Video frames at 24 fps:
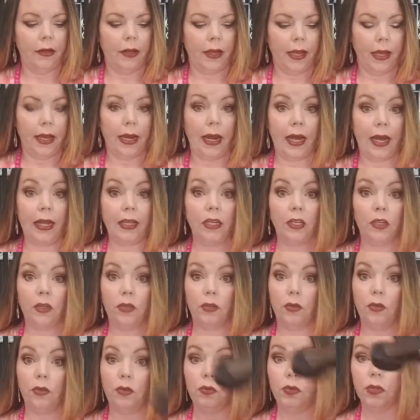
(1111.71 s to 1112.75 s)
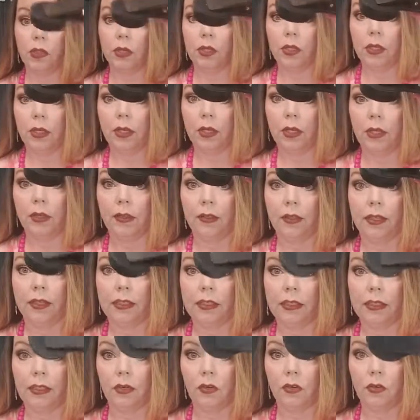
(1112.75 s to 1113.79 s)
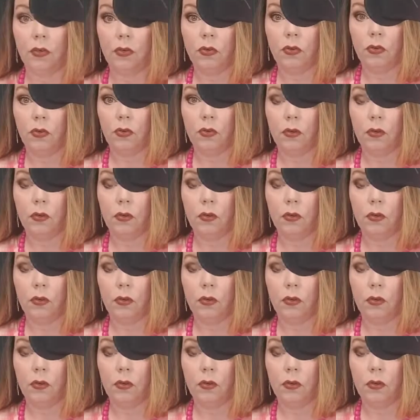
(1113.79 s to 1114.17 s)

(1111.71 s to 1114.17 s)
And I use this little